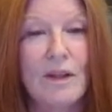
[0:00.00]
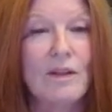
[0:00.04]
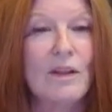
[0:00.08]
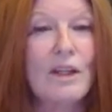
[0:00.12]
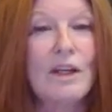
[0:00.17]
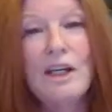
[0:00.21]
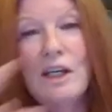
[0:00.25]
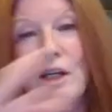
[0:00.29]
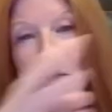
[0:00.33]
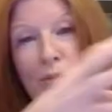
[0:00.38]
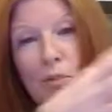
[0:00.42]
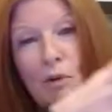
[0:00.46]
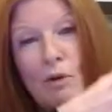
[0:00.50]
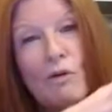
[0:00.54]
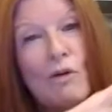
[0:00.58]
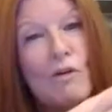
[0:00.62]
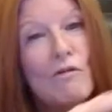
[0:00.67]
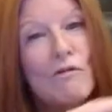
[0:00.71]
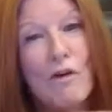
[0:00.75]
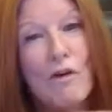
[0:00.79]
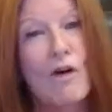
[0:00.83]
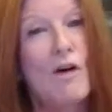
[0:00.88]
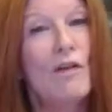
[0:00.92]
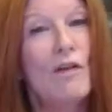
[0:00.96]
the keeper
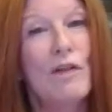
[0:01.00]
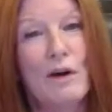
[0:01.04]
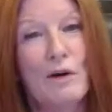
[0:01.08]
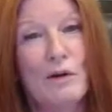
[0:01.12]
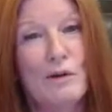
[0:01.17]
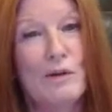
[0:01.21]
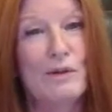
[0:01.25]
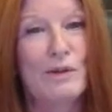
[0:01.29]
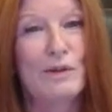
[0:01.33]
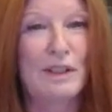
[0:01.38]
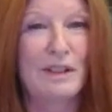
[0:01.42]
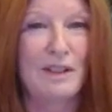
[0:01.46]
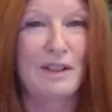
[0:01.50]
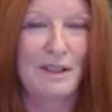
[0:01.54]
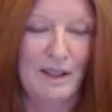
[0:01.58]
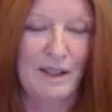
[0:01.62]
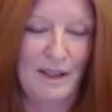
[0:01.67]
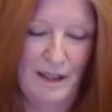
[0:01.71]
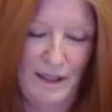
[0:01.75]
of all those.